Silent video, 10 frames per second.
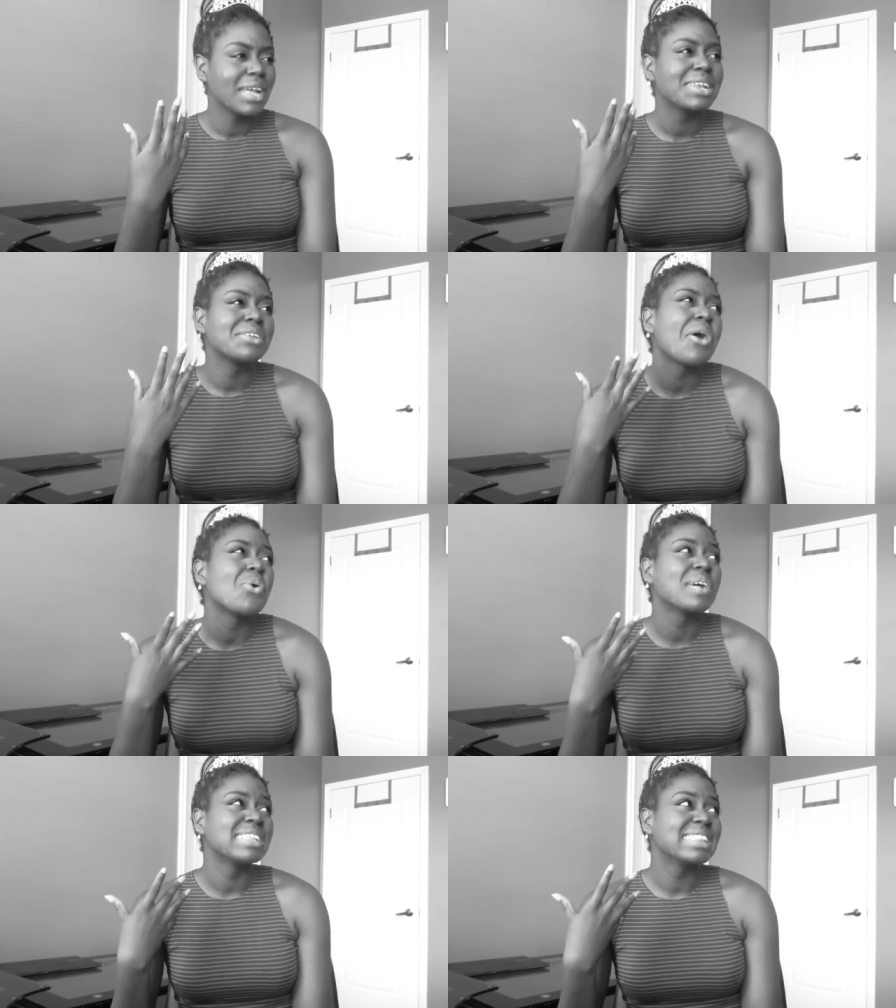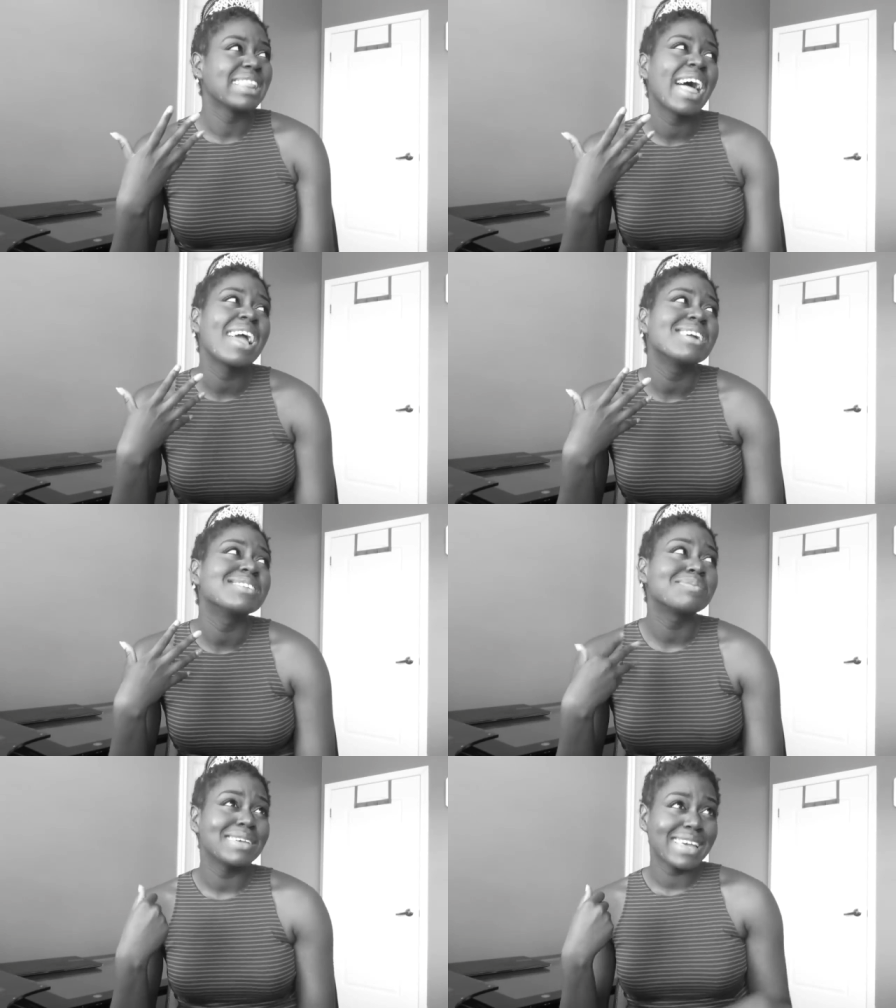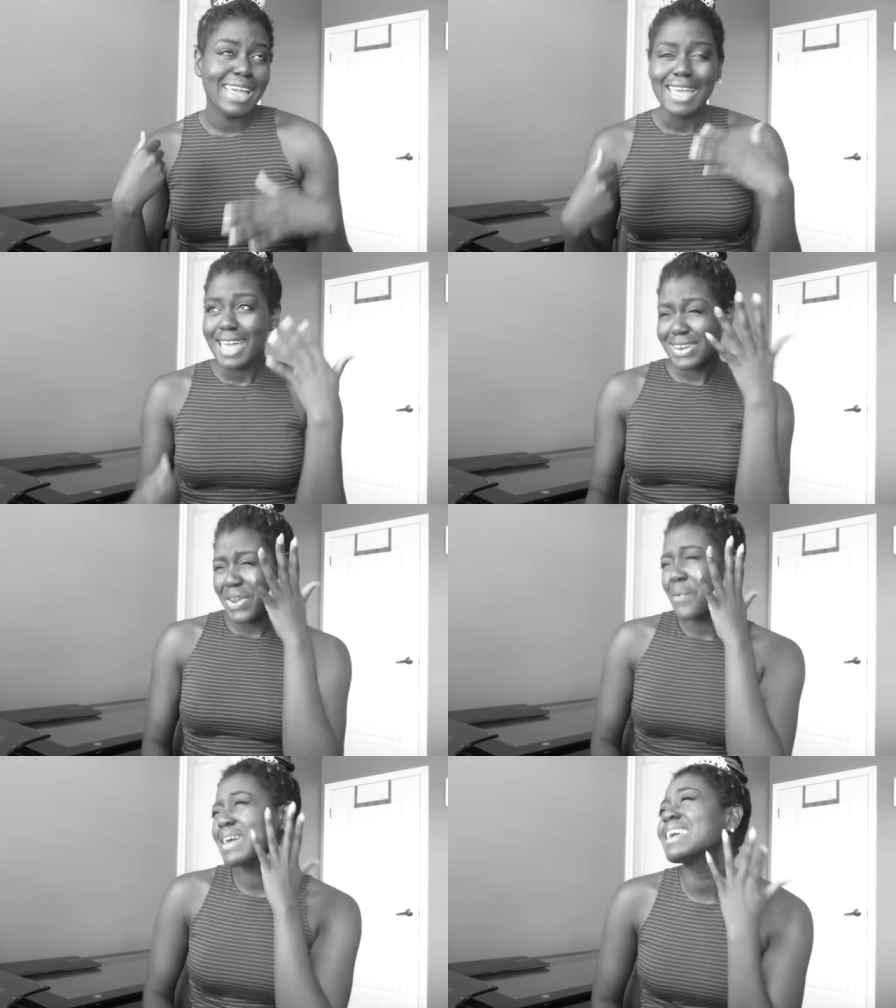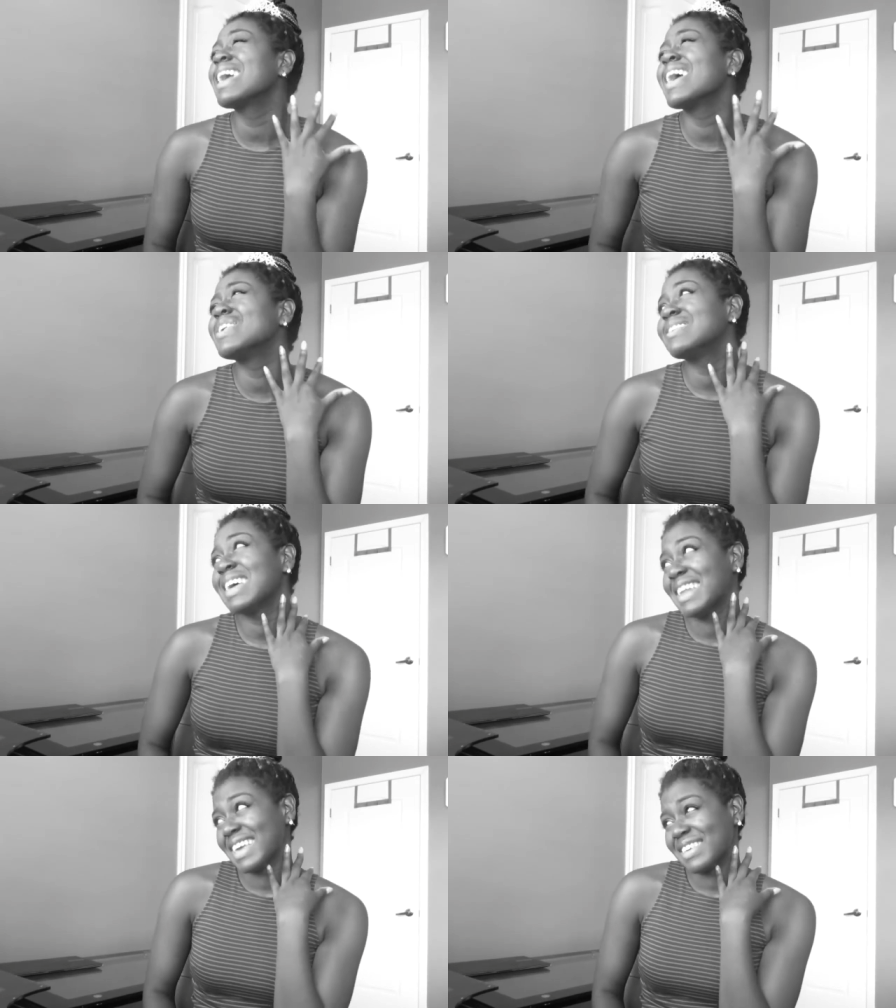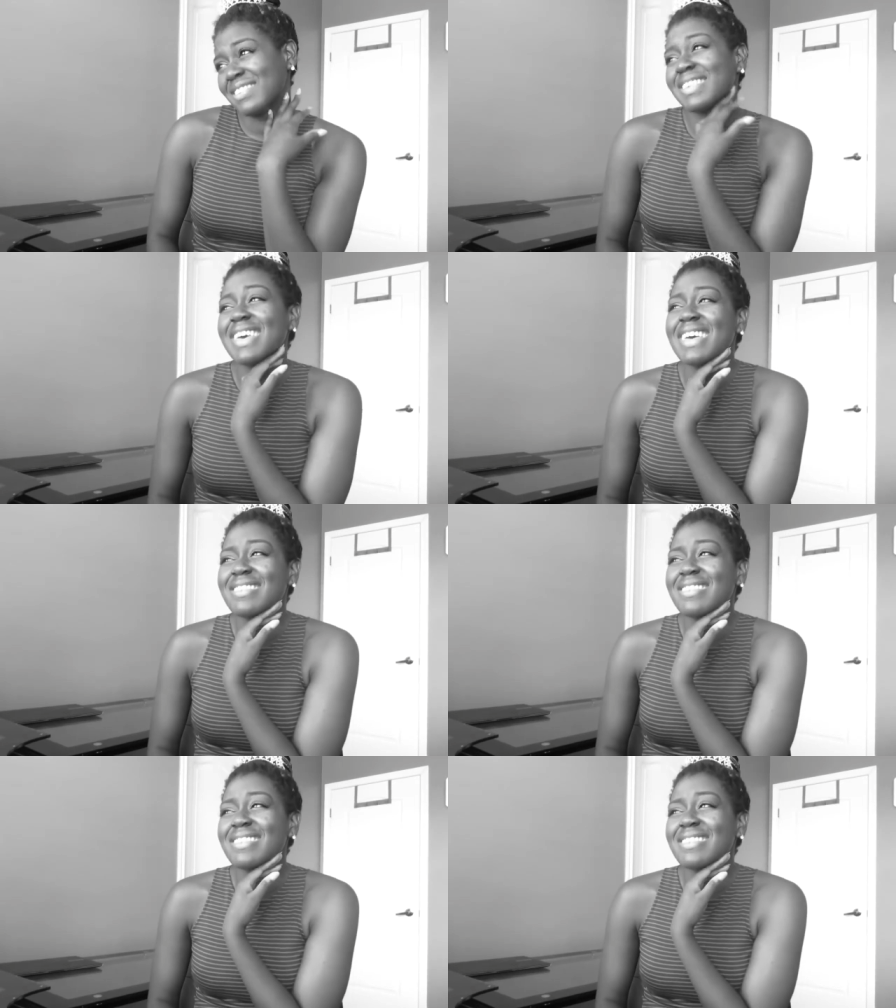No one likes me, no one cares that I exist.